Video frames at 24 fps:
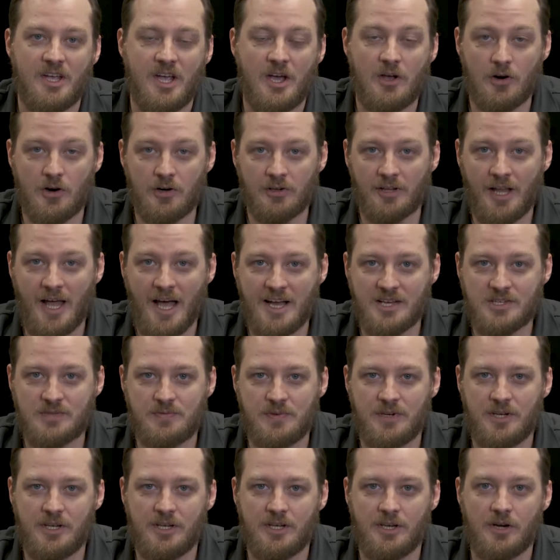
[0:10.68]
In our last
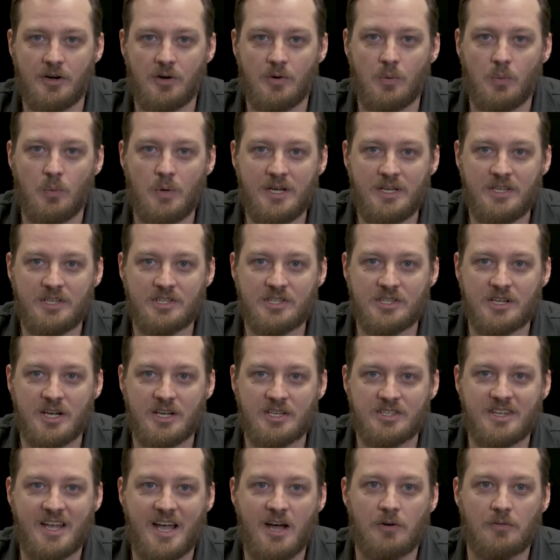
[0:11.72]
video, we
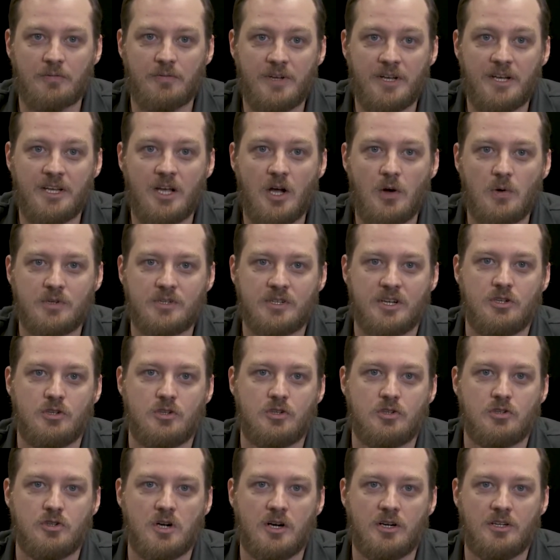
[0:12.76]
discussed how video is
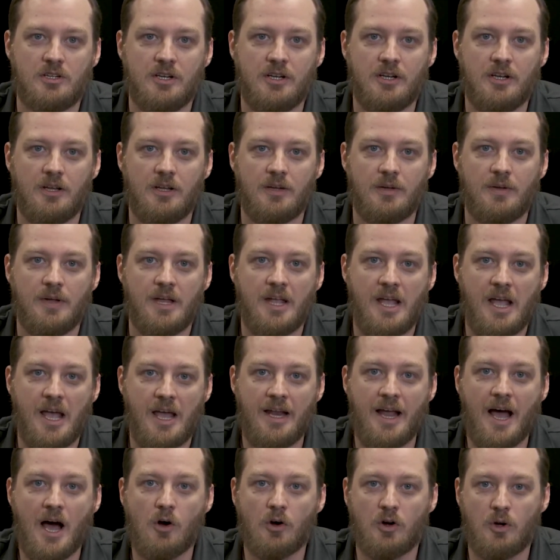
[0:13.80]
constructed
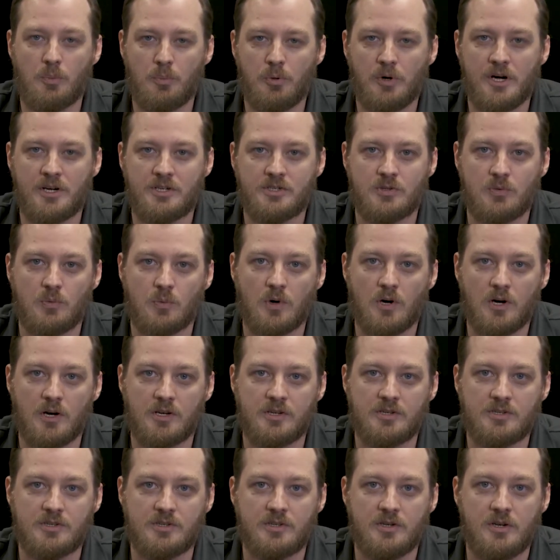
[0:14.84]
and how compression
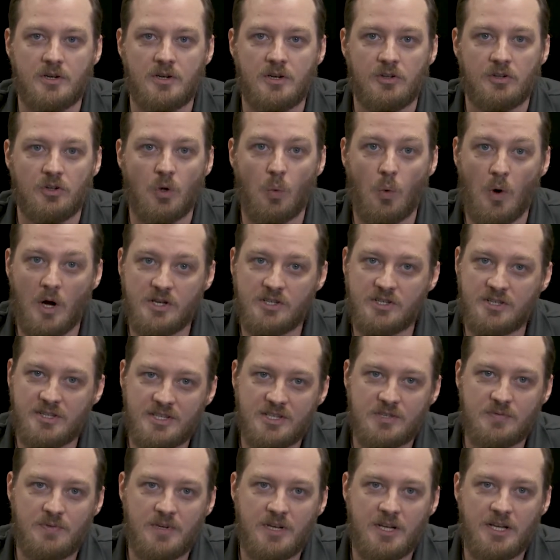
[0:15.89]
works. To watch
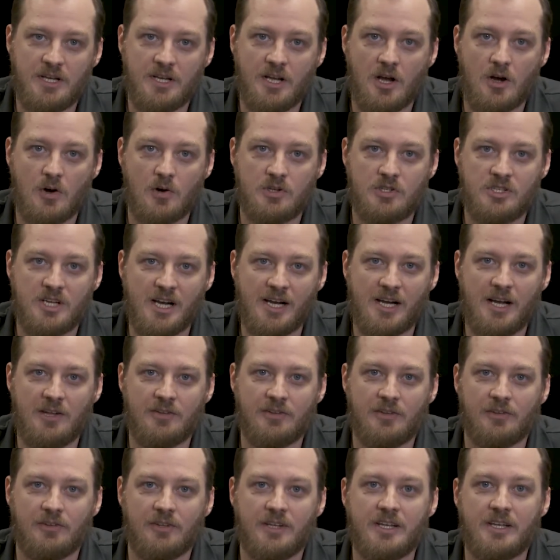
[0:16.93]
this video, check out
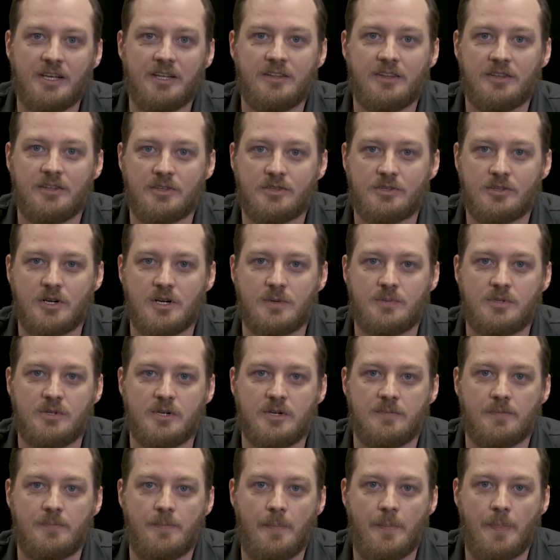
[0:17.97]
the link in the
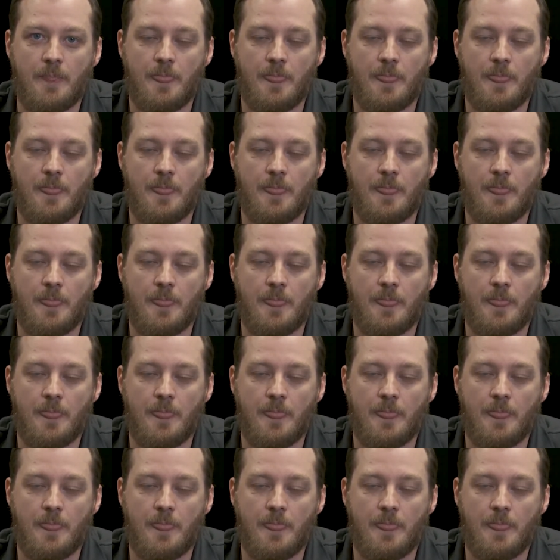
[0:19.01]
description.